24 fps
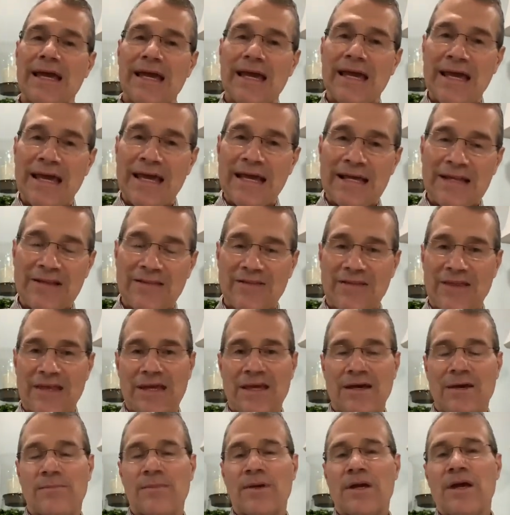in
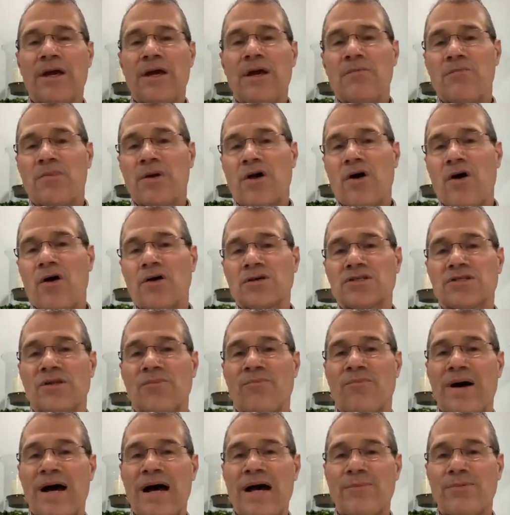them, because the
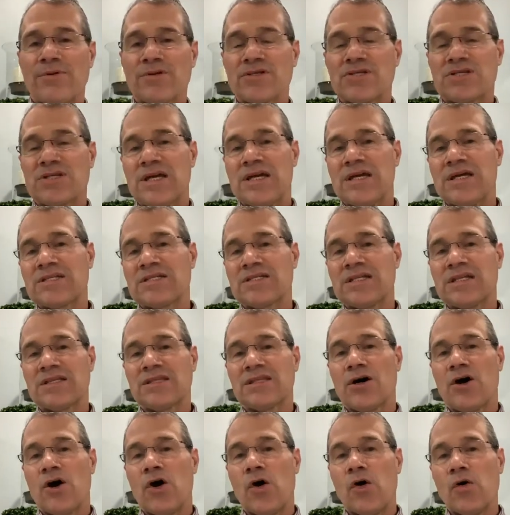Bible says that
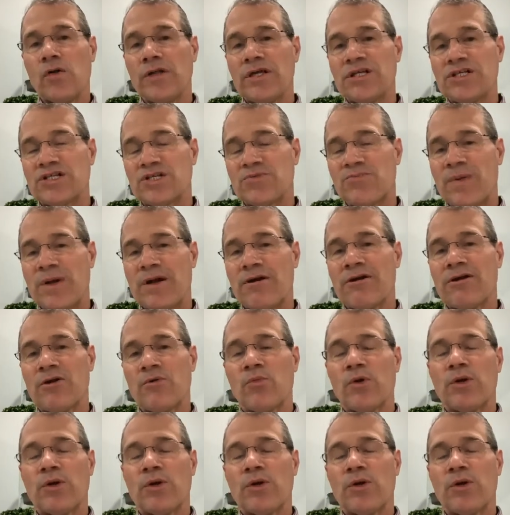the Holy Spirit,